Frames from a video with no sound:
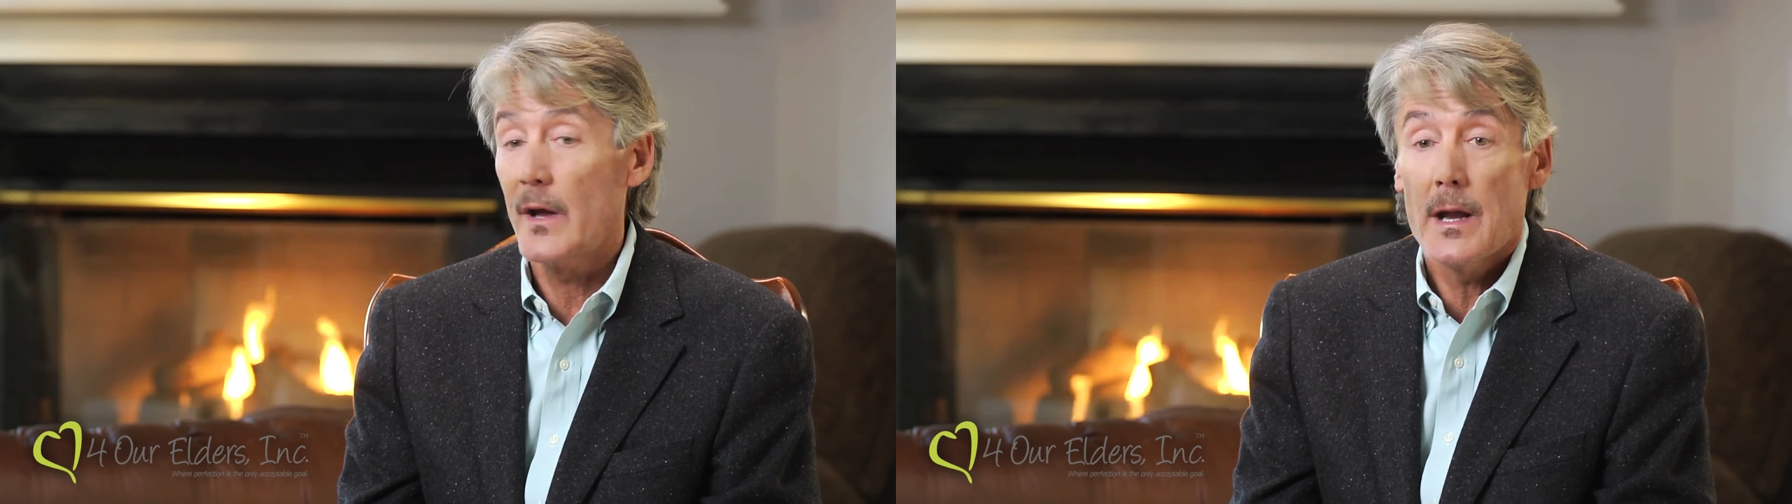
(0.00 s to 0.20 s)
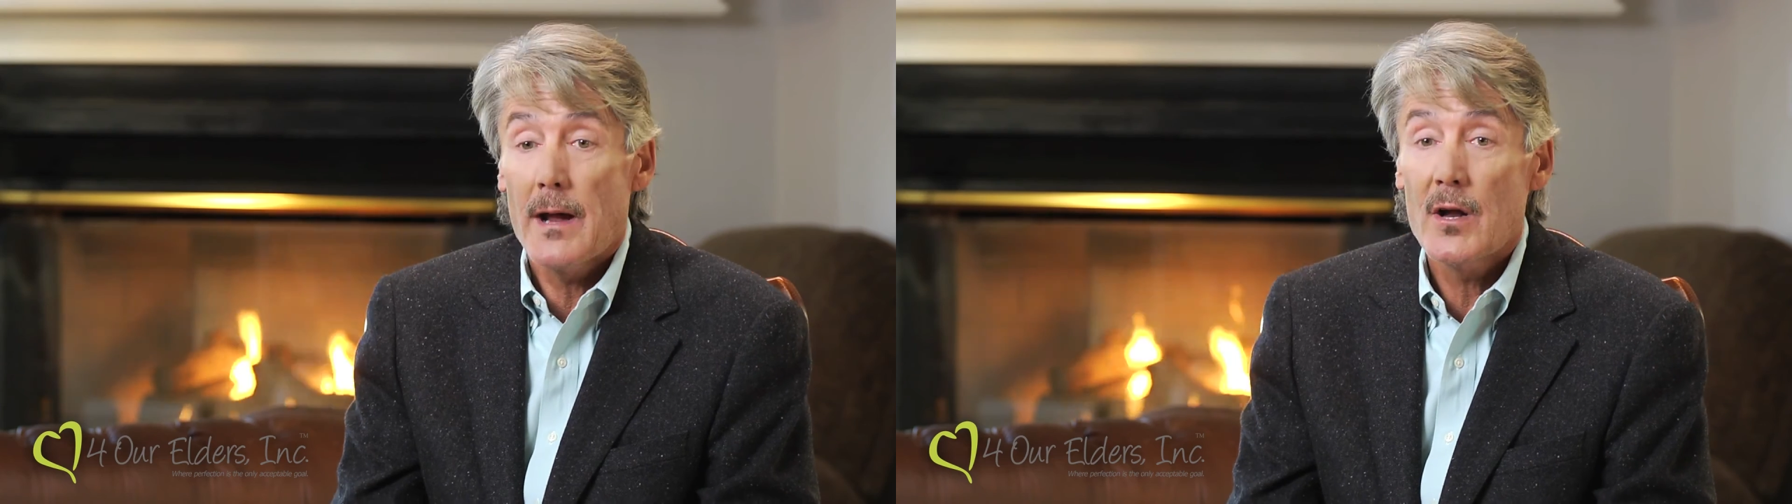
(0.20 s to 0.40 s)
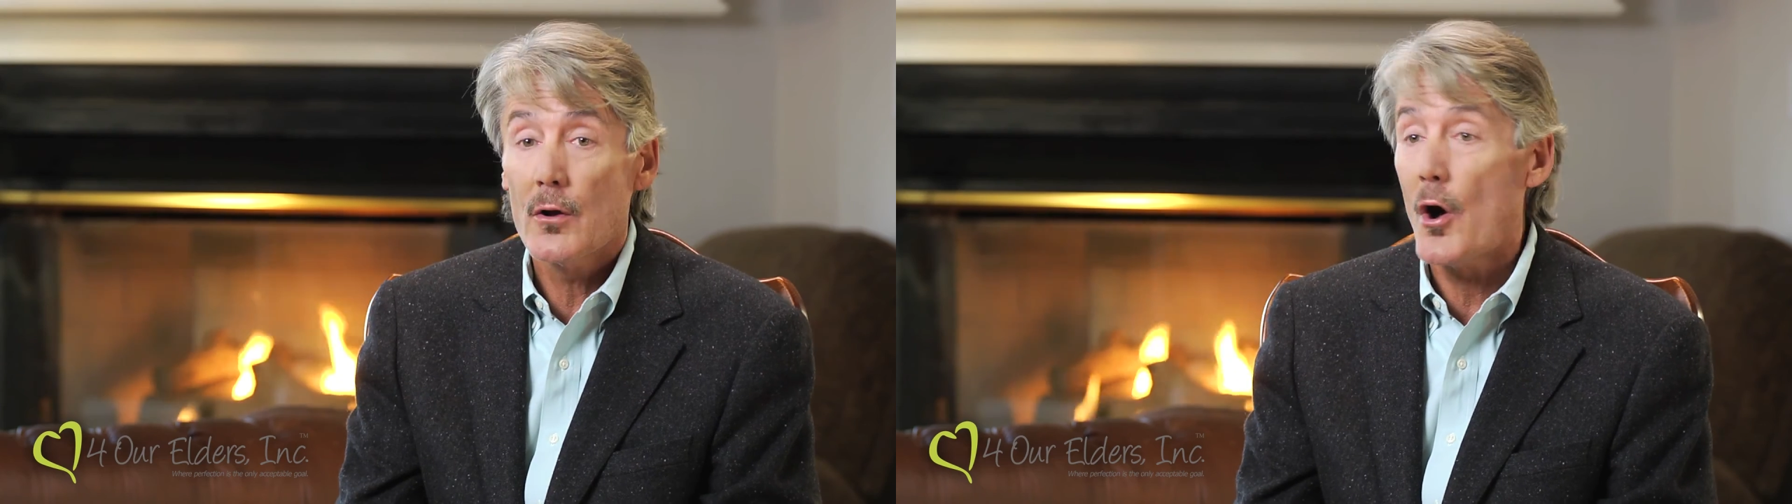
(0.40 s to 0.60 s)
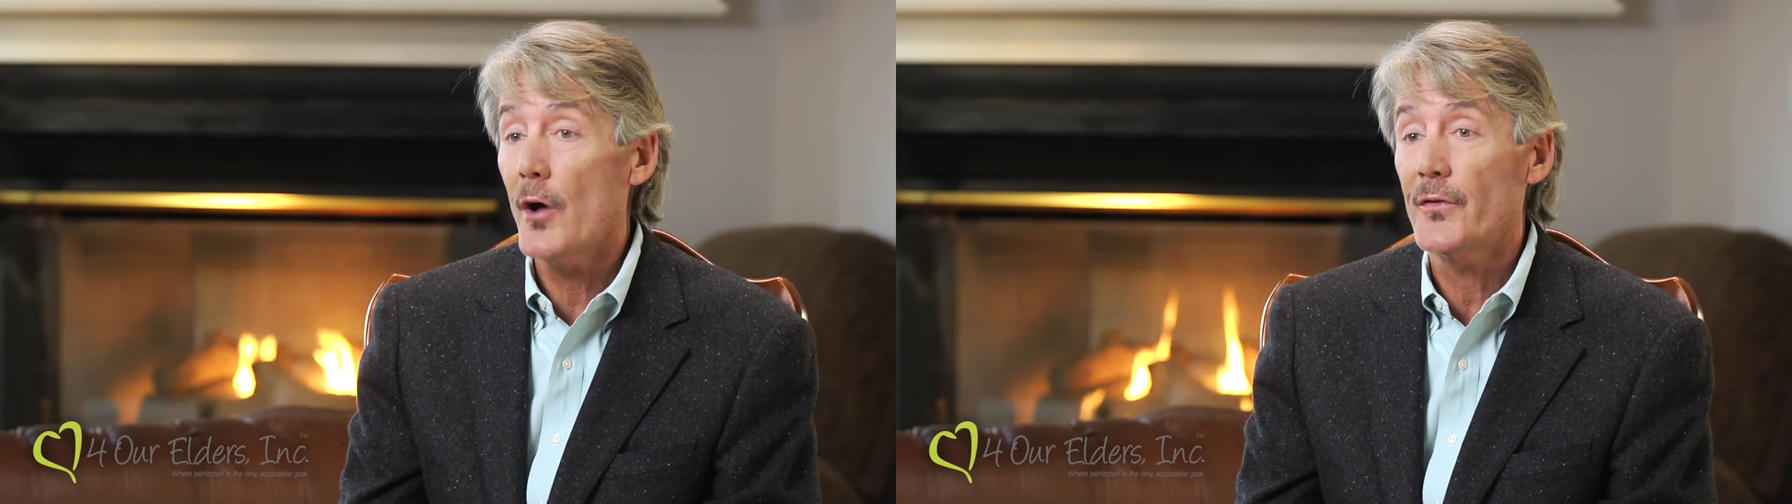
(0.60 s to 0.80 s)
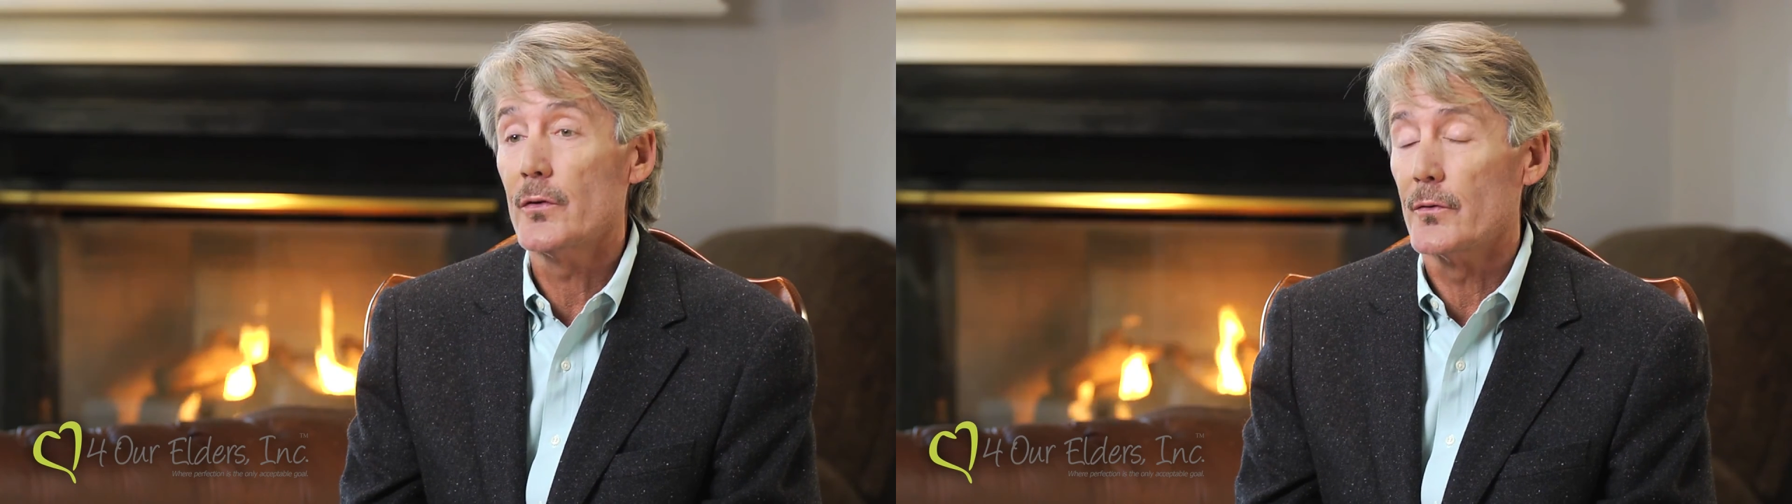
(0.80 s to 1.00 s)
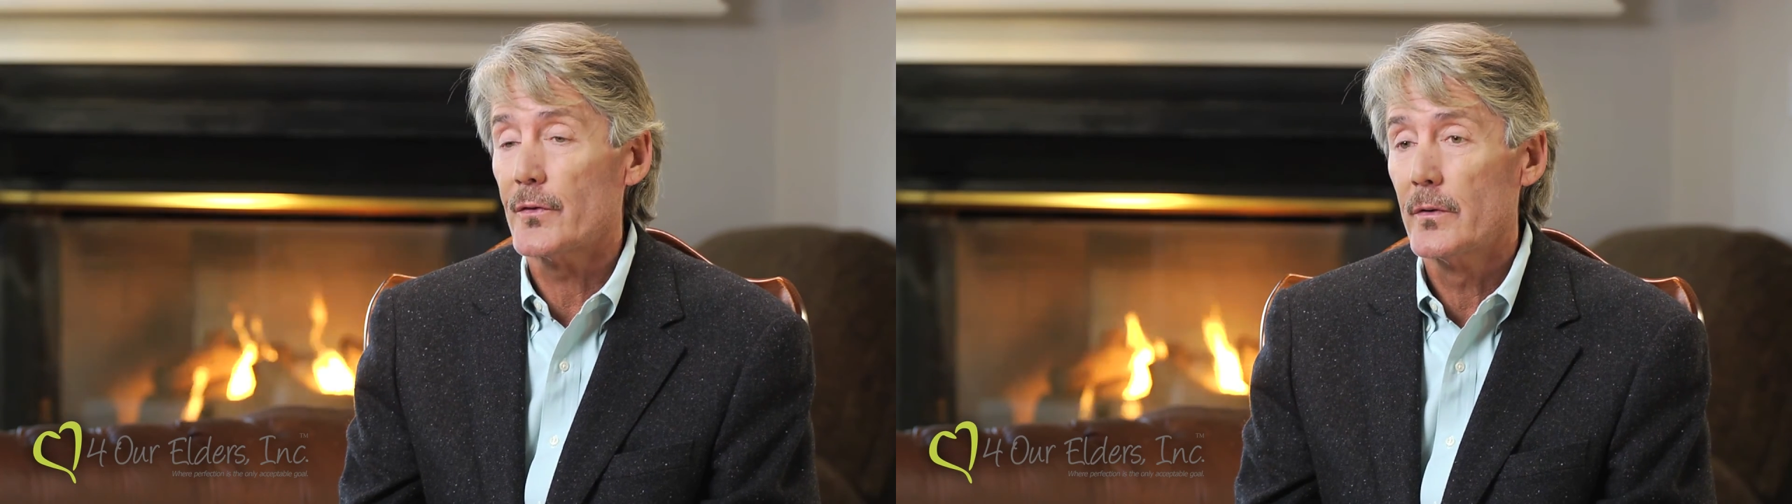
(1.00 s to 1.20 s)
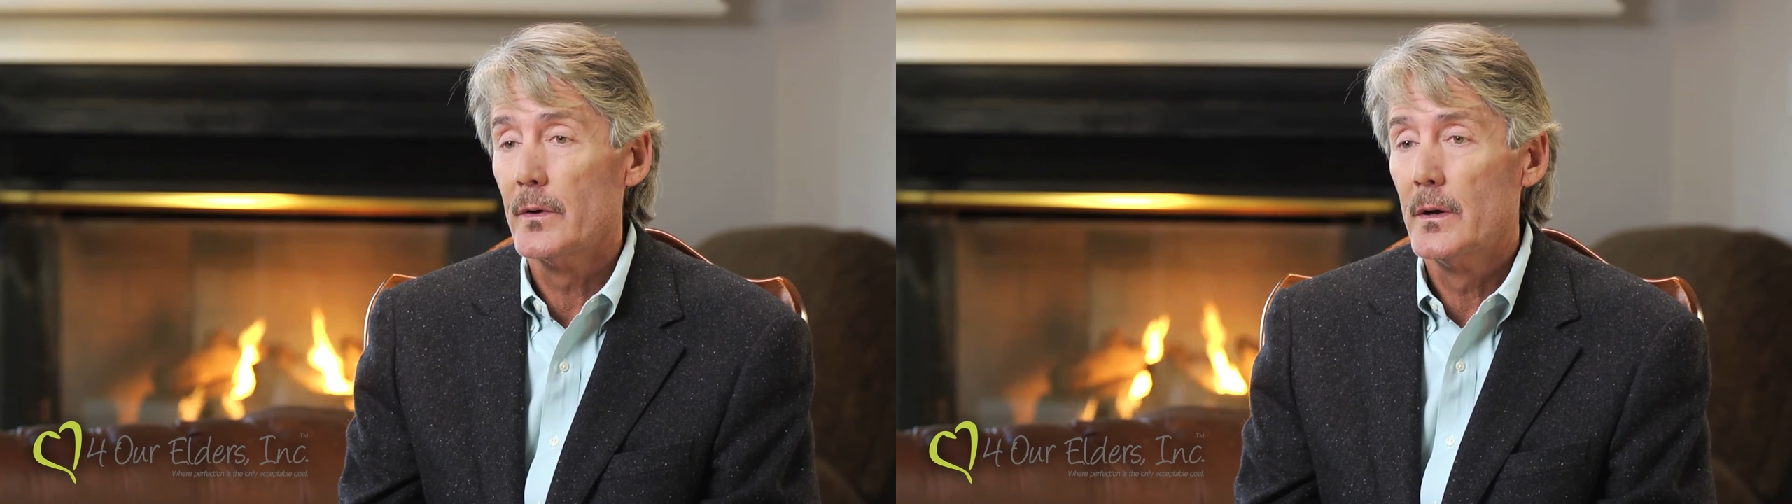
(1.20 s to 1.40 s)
They didn't have any lawsuits.